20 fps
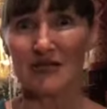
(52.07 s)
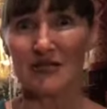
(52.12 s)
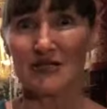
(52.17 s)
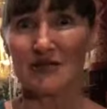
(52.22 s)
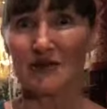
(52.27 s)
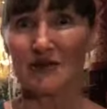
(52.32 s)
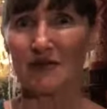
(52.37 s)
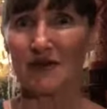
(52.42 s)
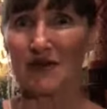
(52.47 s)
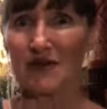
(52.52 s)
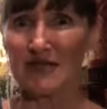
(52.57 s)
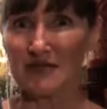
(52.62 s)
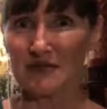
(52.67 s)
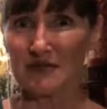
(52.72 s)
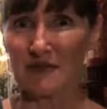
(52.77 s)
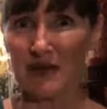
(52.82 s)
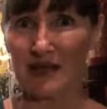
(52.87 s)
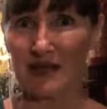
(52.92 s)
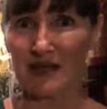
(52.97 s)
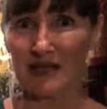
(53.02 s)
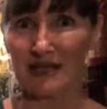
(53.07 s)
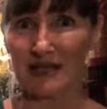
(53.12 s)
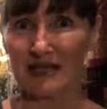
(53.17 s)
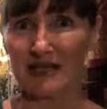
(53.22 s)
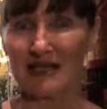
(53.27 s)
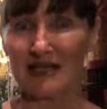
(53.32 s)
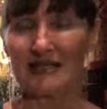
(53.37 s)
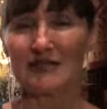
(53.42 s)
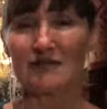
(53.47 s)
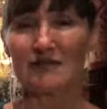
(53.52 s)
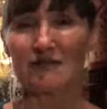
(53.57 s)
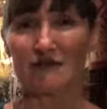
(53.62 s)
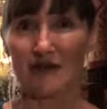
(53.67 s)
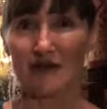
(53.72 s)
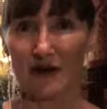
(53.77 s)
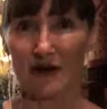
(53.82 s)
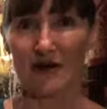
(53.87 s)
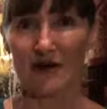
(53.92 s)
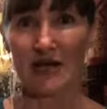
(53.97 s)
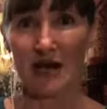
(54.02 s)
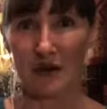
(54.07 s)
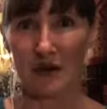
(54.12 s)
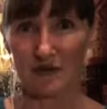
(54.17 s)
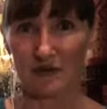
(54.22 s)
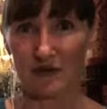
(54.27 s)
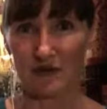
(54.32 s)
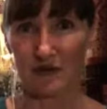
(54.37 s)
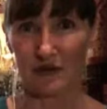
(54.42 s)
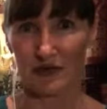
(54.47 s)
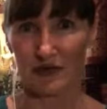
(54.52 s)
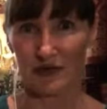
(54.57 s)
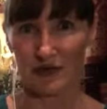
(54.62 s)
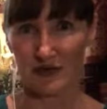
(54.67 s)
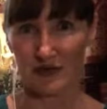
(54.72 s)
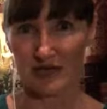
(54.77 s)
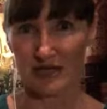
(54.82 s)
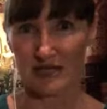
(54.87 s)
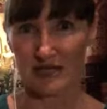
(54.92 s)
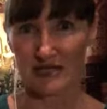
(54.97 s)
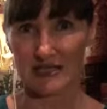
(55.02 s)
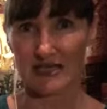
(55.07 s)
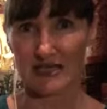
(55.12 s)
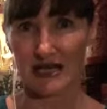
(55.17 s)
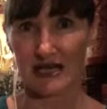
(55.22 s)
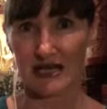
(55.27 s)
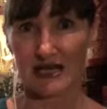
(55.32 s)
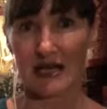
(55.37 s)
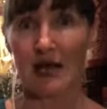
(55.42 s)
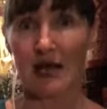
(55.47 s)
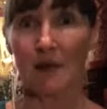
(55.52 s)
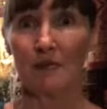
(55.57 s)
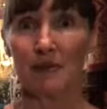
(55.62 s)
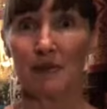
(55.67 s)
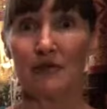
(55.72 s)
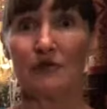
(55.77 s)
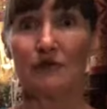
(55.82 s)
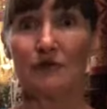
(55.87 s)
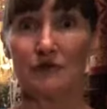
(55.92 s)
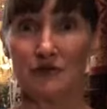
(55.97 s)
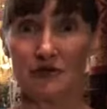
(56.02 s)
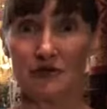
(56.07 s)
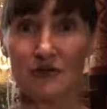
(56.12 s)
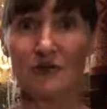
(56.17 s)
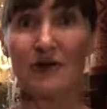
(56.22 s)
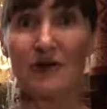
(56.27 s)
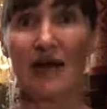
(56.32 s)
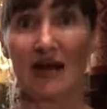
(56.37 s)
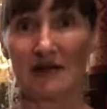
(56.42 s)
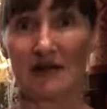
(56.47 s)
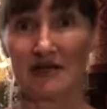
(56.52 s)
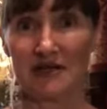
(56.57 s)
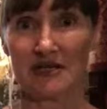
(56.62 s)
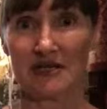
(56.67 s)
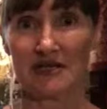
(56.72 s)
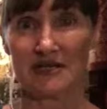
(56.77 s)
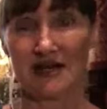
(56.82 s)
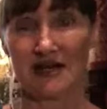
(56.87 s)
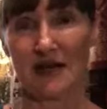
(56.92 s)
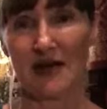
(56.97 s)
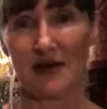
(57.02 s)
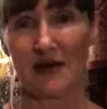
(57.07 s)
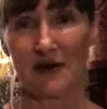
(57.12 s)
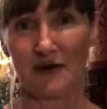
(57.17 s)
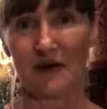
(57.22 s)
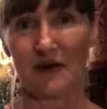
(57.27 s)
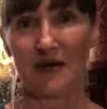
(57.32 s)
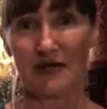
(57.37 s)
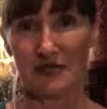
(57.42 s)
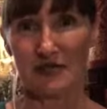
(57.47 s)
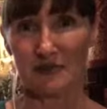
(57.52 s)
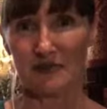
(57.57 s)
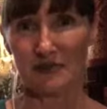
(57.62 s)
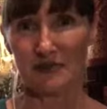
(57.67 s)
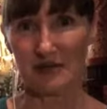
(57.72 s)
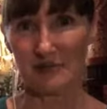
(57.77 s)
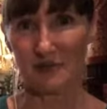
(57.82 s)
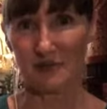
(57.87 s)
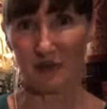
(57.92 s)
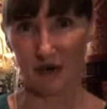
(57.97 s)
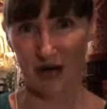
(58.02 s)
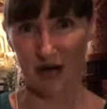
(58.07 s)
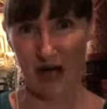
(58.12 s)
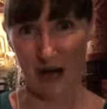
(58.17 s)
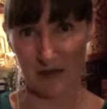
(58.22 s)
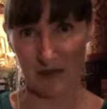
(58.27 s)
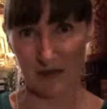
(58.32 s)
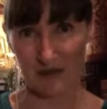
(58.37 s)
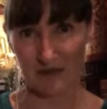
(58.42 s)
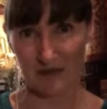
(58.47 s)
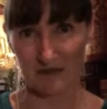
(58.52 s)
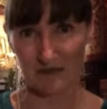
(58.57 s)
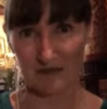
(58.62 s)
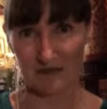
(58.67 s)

So this method is very helpful when you're in that state, but you do have the desire to be more happy.